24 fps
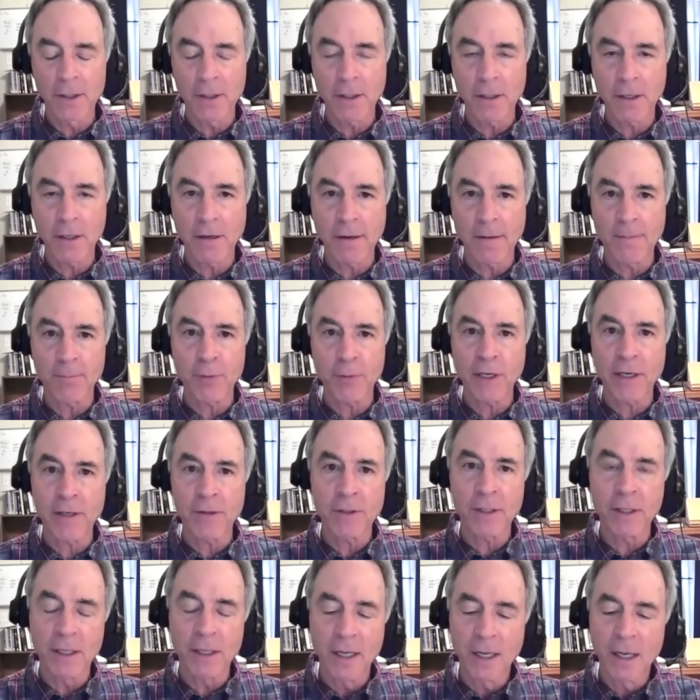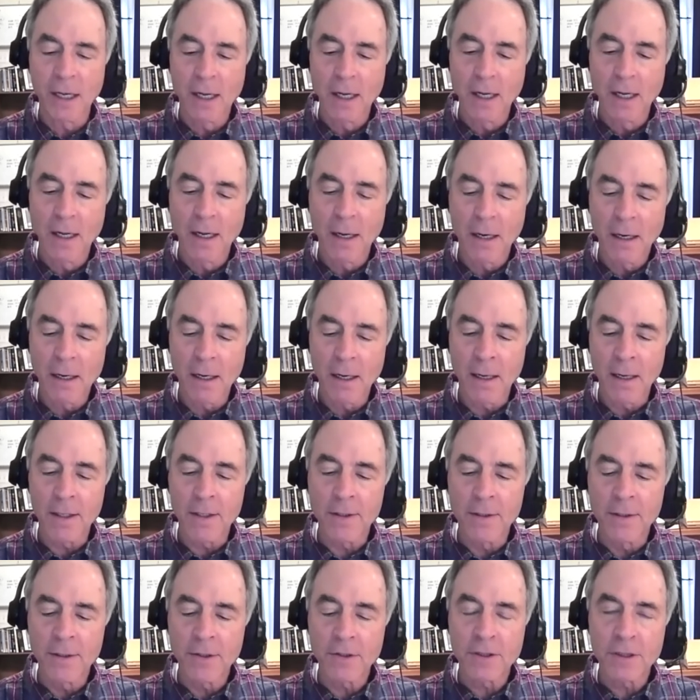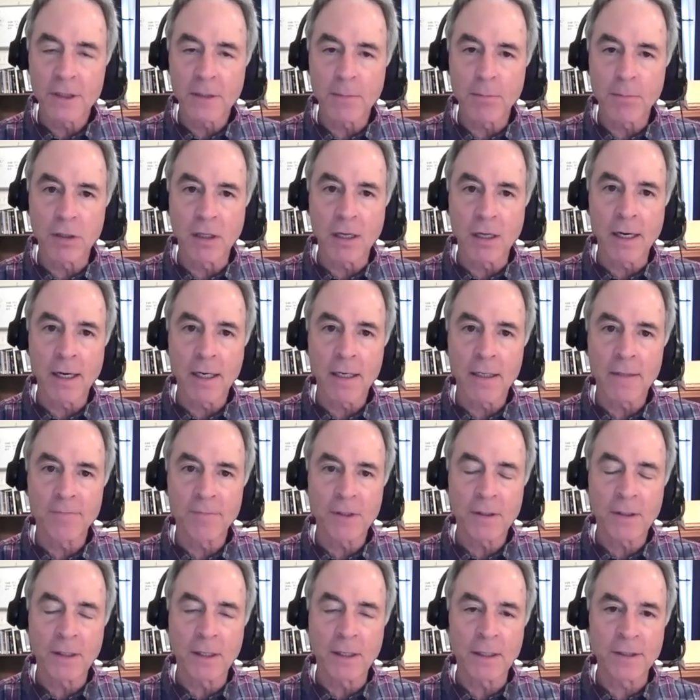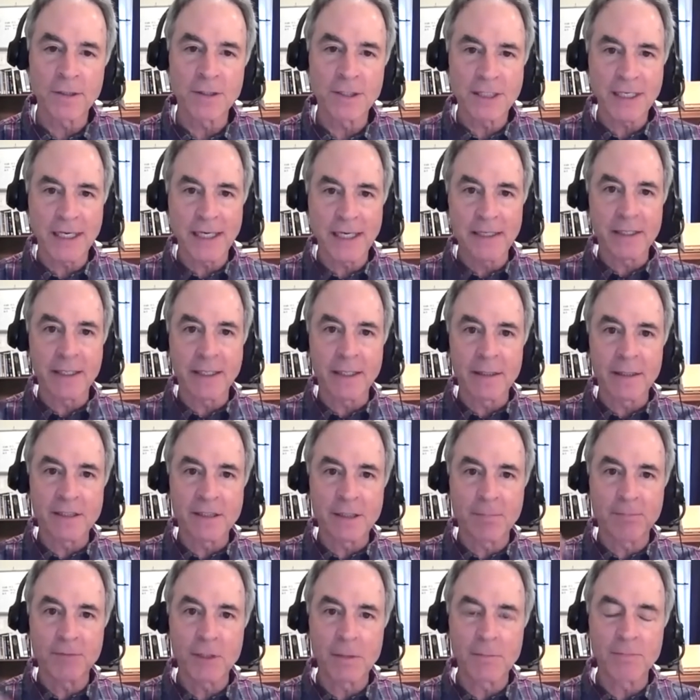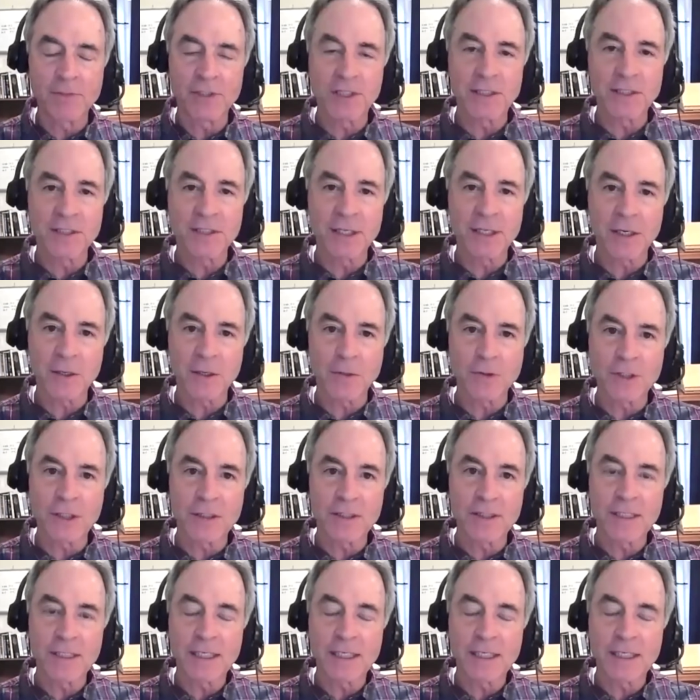compound to block psychedelic symptoms in psychosis.